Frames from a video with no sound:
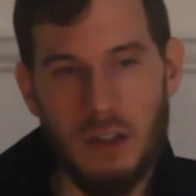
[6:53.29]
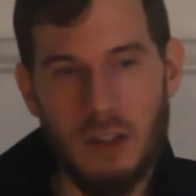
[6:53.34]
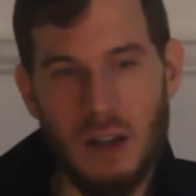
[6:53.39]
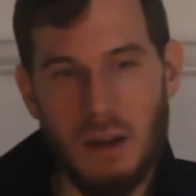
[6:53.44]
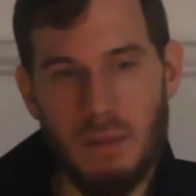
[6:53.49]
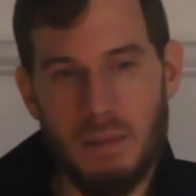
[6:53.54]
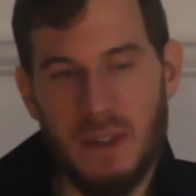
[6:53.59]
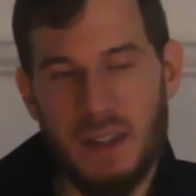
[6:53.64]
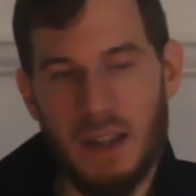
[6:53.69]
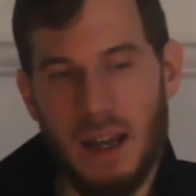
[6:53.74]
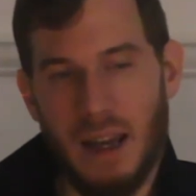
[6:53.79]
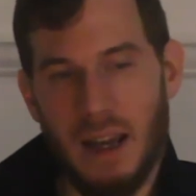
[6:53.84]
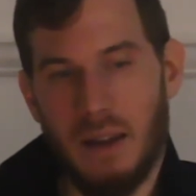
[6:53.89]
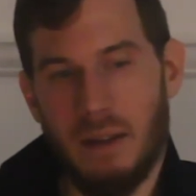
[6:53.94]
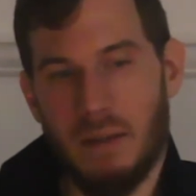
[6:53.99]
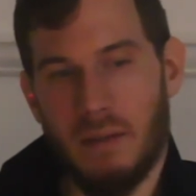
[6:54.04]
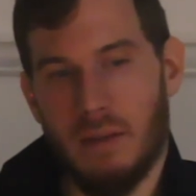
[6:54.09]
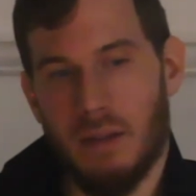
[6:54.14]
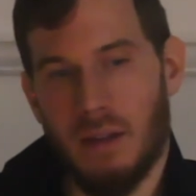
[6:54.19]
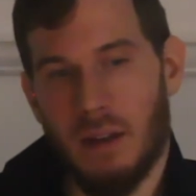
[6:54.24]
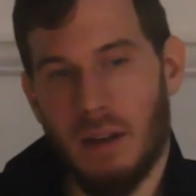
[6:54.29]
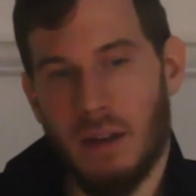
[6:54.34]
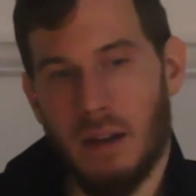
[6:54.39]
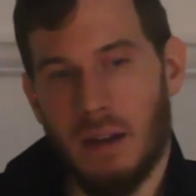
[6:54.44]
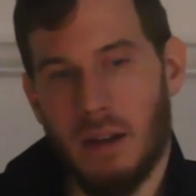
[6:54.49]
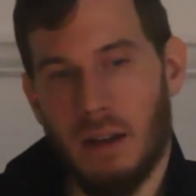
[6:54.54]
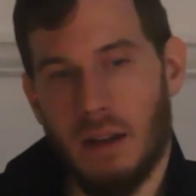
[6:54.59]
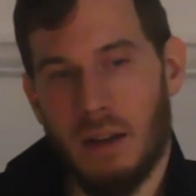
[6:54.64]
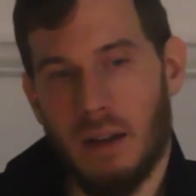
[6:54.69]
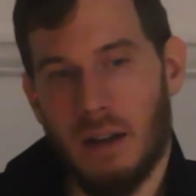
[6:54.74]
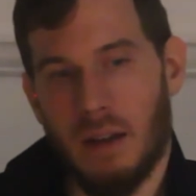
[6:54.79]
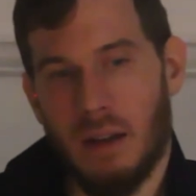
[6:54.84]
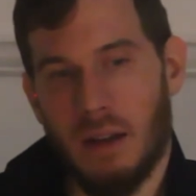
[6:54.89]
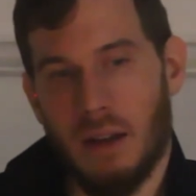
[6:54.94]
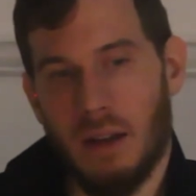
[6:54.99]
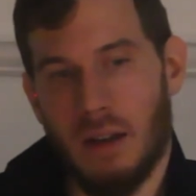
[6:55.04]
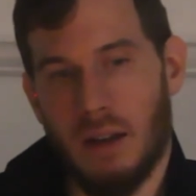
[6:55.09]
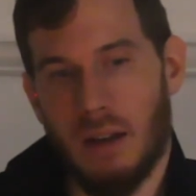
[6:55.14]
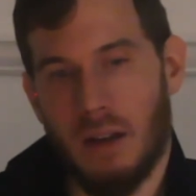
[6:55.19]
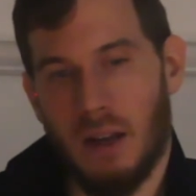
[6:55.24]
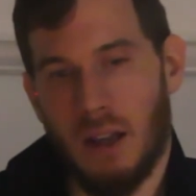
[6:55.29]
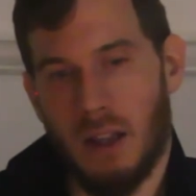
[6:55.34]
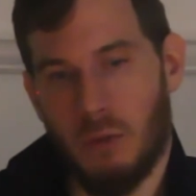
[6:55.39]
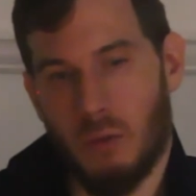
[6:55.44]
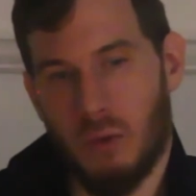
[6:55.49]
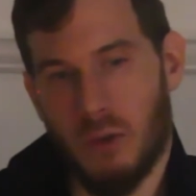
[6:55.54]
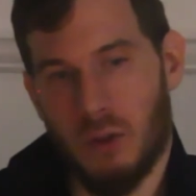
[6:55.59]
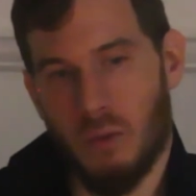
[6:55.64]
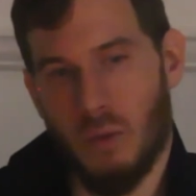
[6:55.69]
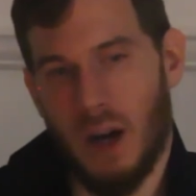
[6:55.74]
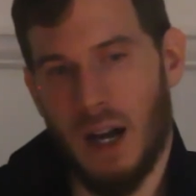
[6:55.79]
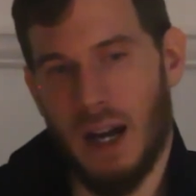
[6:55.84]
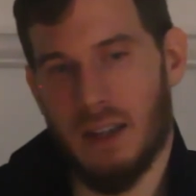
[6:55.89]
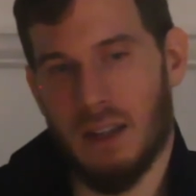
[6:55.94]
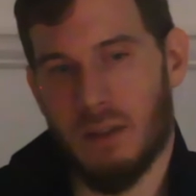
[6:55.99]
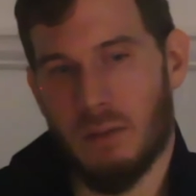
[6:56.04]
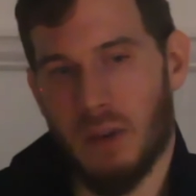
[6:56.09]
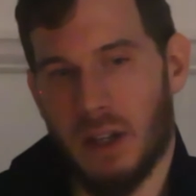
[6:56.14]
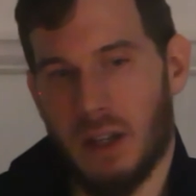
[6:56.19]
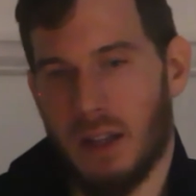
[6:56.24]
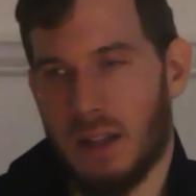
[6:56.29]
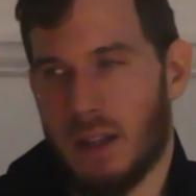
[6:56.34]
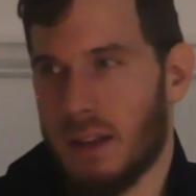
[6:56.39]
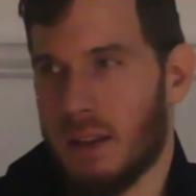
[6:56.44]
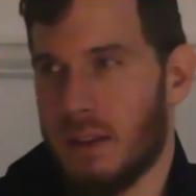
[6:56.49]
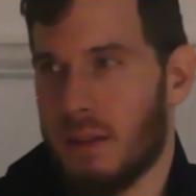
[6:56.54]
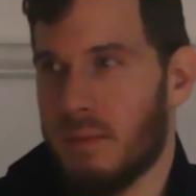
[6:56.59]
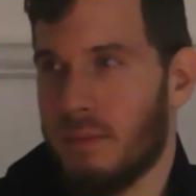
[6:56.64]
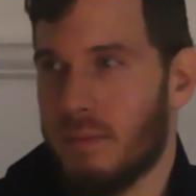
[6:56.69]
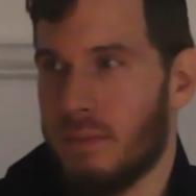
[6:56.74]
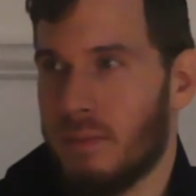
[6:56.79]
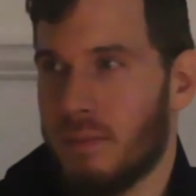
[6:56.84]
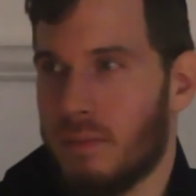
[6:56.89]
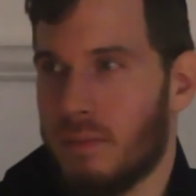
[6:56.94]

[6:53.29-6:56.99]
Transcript: Some say it was wise what he did,